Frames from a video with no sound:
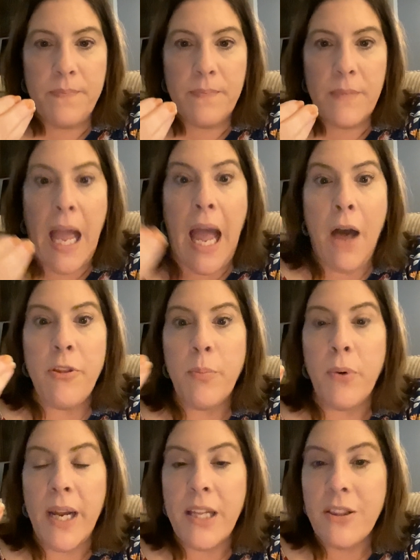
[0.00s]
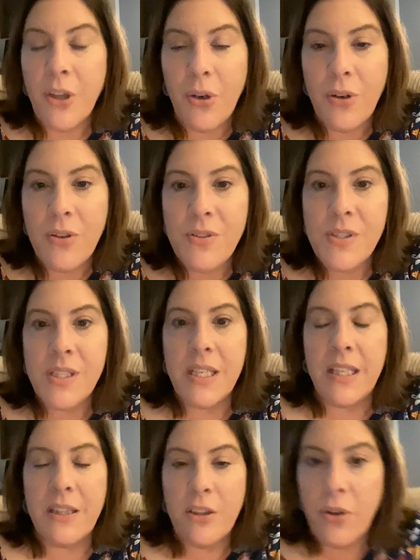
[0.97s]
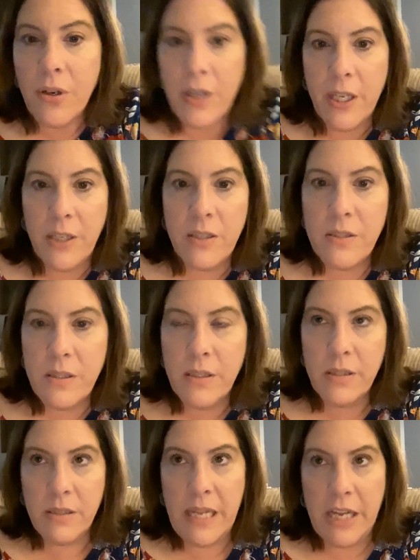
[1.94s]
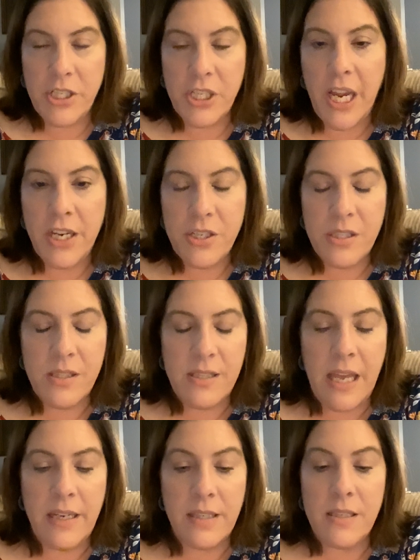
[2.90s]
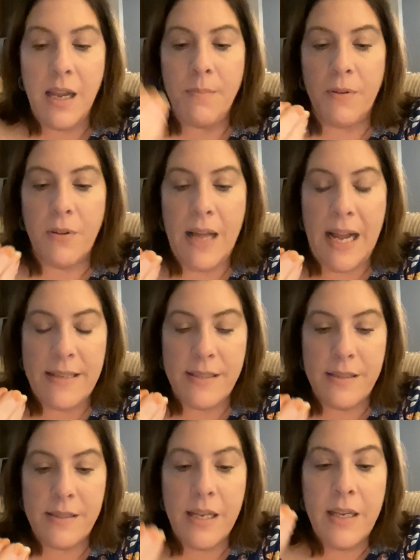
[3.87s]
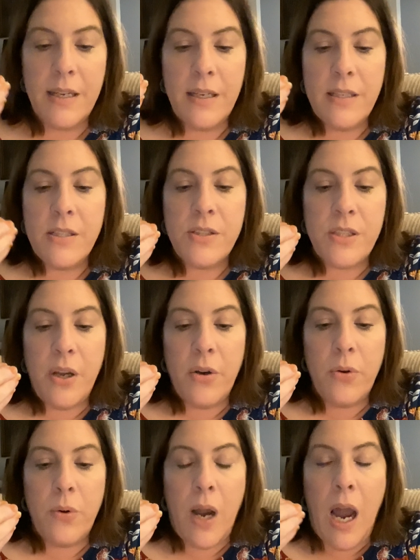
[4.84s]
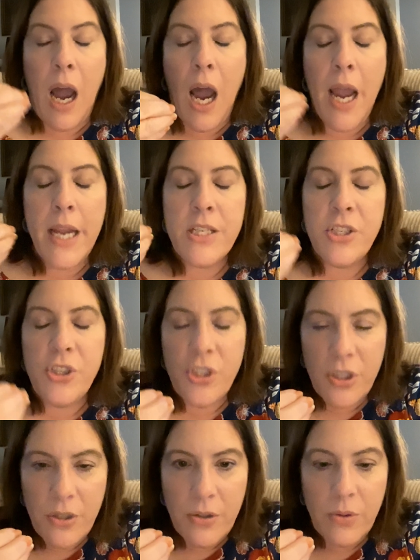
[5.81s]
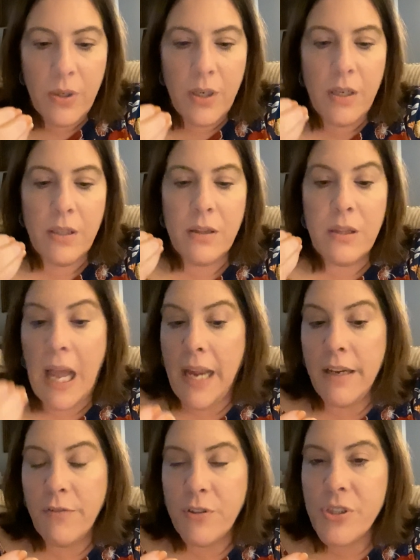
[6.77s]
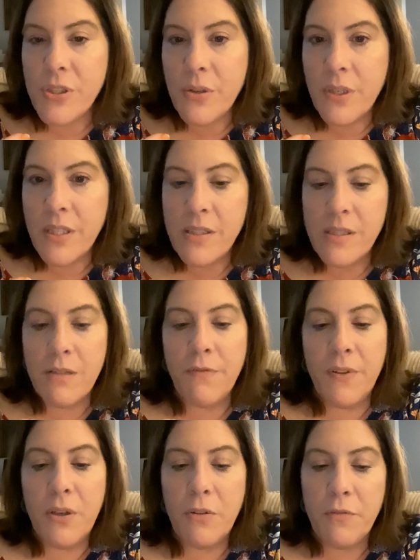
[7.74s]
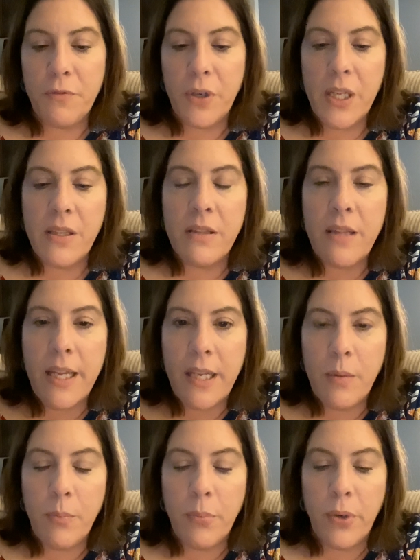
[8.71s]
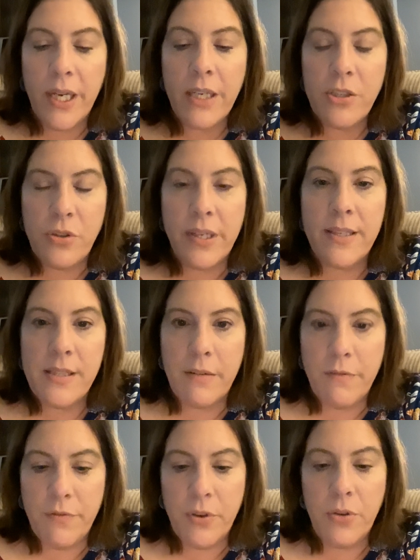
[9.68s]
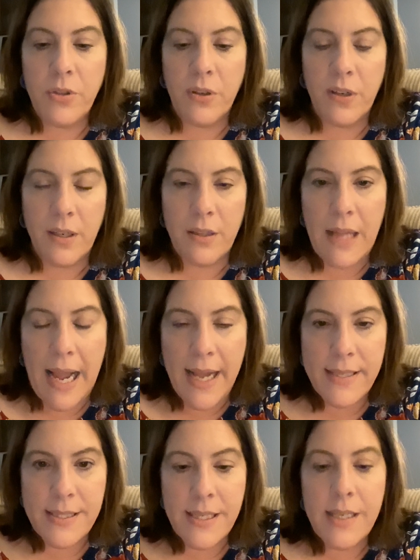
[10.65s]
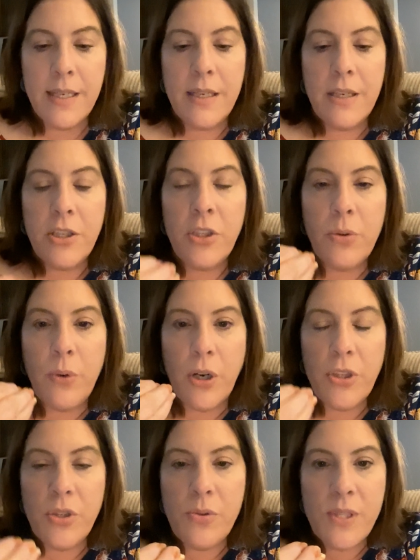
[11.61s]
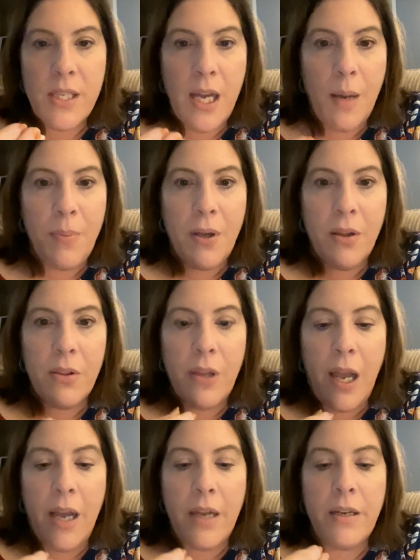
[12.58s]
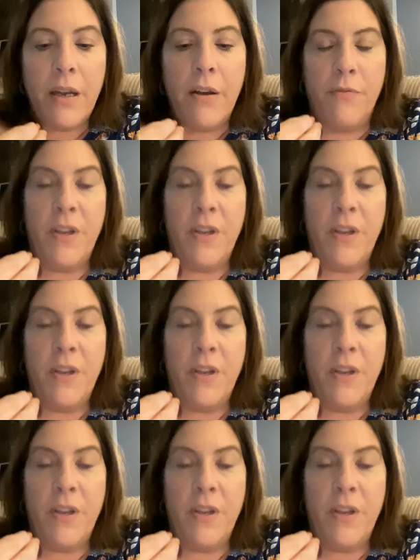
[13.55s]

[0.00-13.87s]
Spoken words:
how the brain learns and the education setting type of classes. So I do like for students to feel free that they can bring drinks and food during class. You are using up a lot of